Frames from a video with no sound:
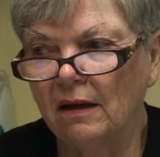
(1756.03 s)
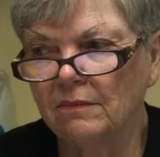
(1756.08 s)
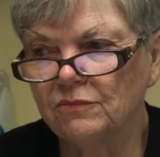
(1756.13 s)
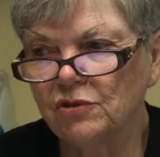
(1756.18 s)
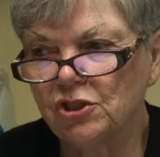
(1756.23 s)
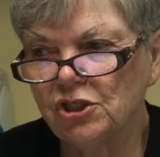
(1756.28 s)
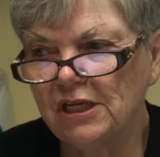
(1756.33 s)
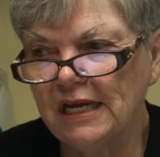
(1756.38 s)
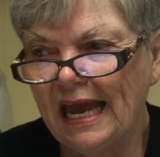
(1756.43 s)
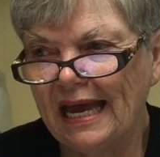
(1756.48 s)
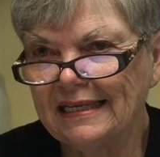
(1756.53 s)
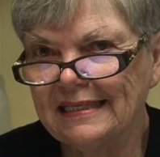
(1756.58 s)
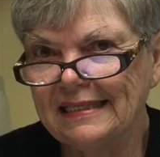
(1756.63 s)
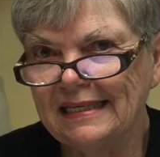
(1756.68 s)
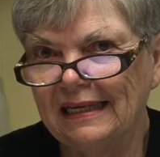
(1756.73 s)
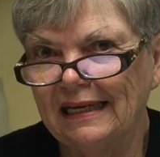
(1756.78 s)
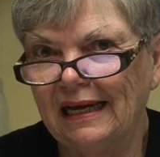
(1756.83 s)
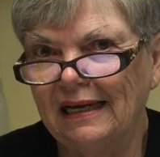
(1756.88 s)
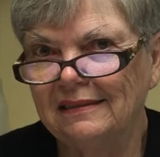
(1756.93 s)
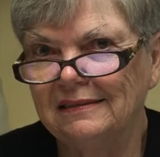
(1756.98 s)
she has
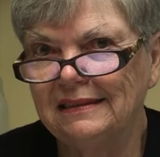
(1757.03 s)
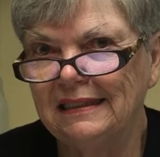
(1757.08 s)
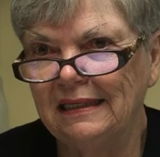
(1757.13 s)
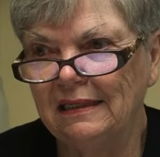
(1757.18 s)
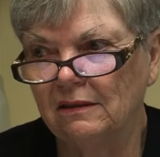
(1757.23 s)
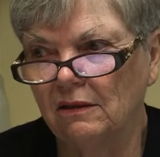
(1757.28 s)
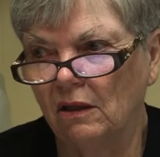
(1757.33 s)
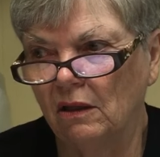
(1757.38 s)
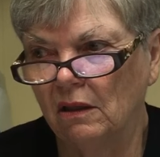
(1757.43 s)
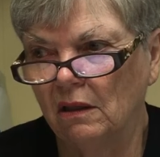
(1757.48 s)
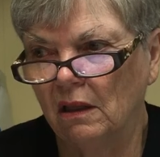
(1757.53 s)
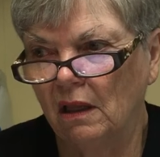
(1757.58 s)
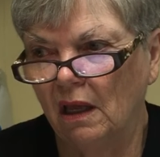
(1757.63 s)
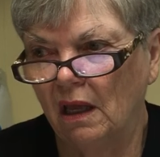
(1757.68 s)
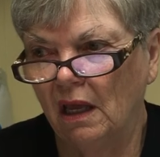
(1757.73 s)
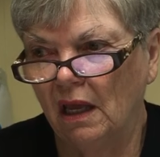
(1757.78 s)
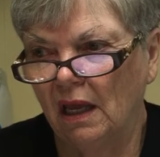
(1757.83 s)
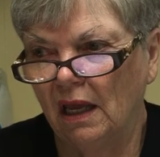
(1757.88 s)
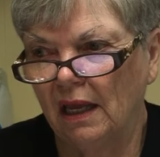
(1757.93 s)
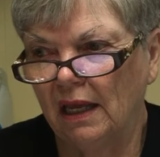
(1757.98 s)
a deal.
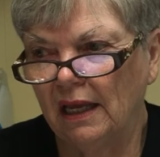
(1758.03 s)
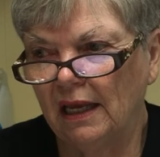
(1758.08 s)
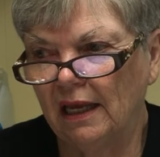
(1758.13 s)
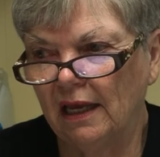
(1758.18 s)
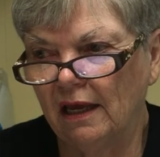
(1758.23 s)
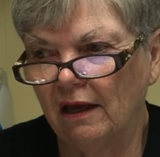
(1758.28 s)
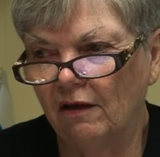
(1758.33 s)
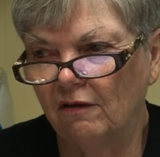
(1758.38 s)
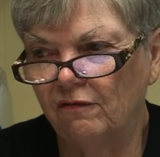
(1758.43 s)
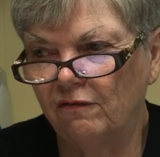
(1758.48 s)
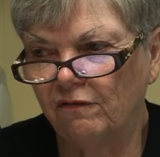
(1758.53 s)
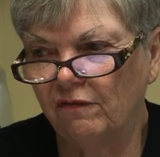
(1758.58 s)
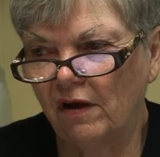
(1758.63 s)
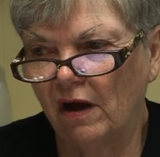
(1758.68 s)
If